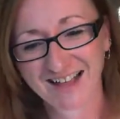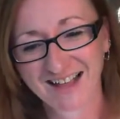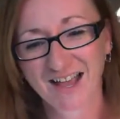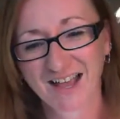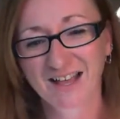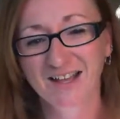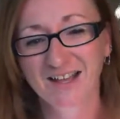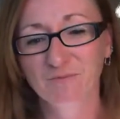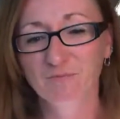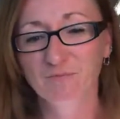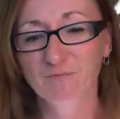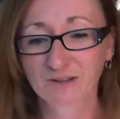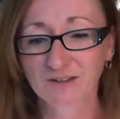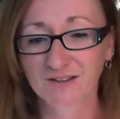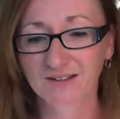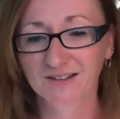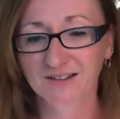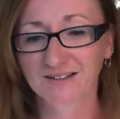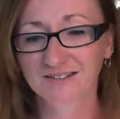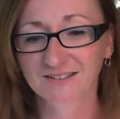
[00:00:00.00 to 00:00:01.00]
All right.
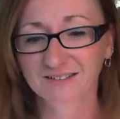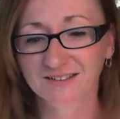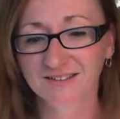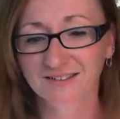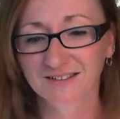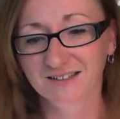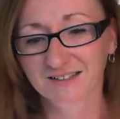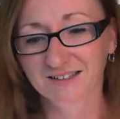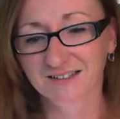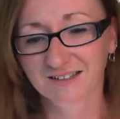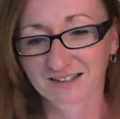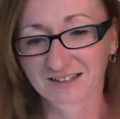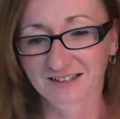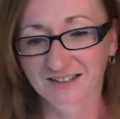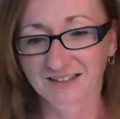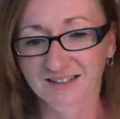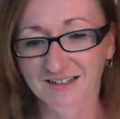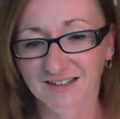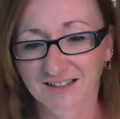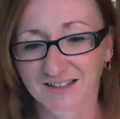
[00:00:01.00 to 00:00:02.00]
Let me pop in.
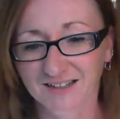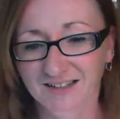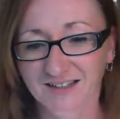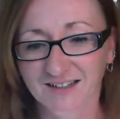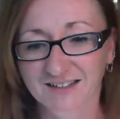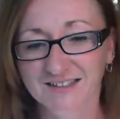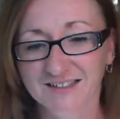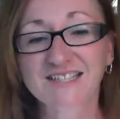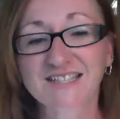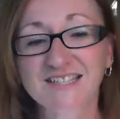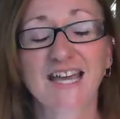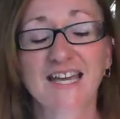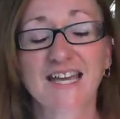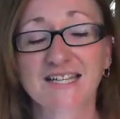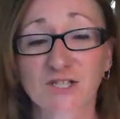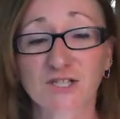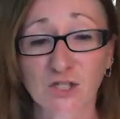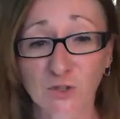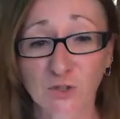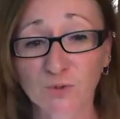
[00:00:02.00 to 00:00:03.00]
Can I pop in for a
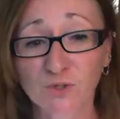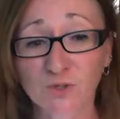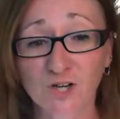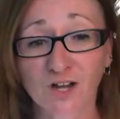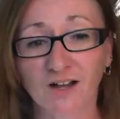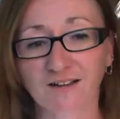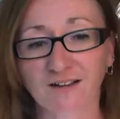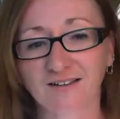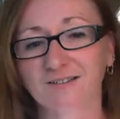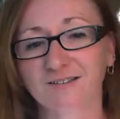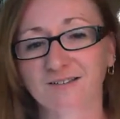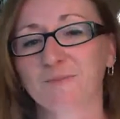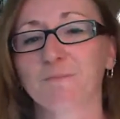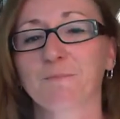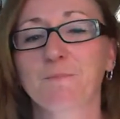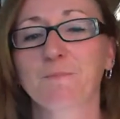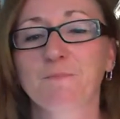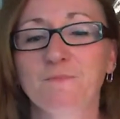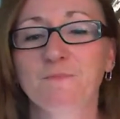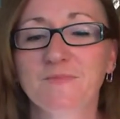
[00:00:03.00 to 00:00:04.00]
second? Can I tell you one of my favorite
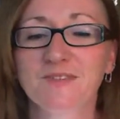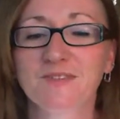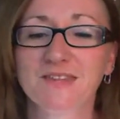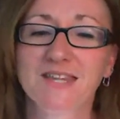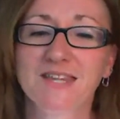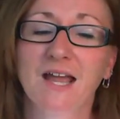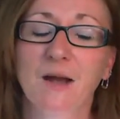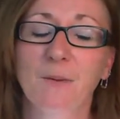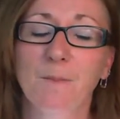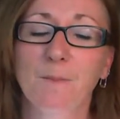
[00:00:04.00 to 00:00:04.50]
tools?